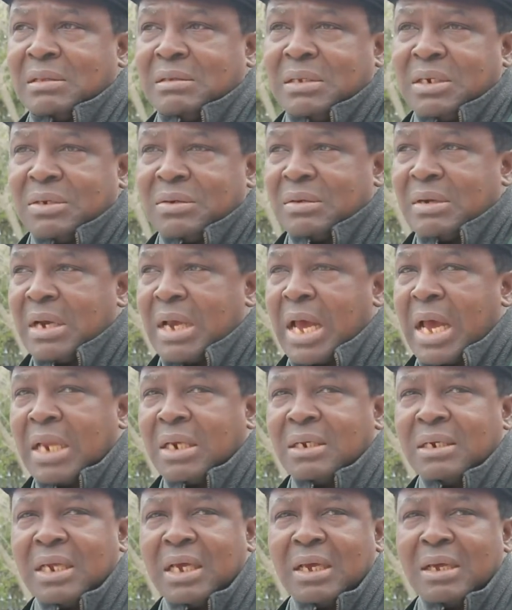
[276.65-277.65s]
you know,
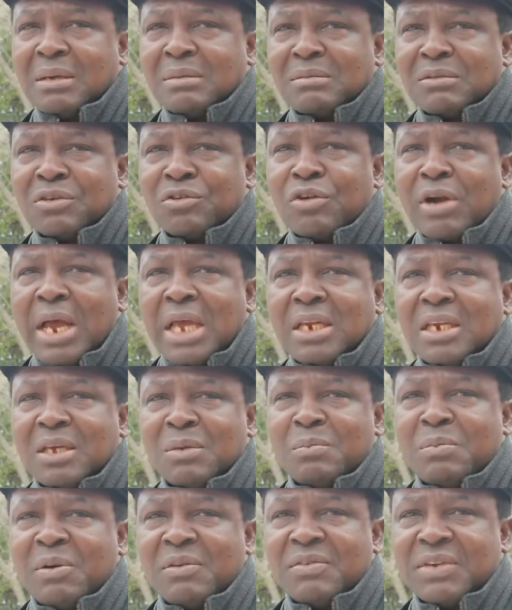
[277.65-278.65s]
and uh,
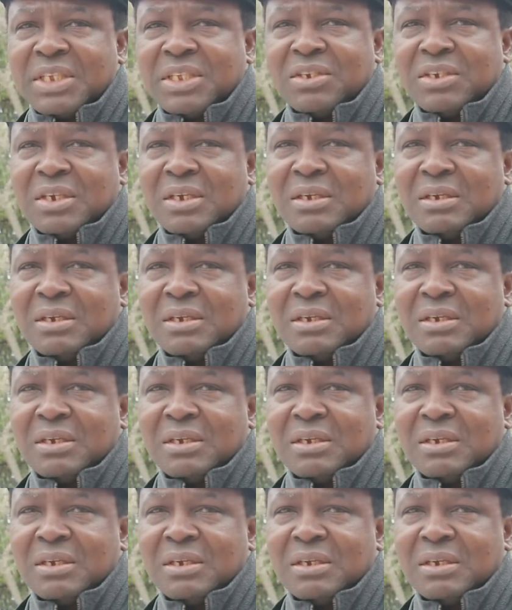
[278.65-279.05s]
grinding poverty.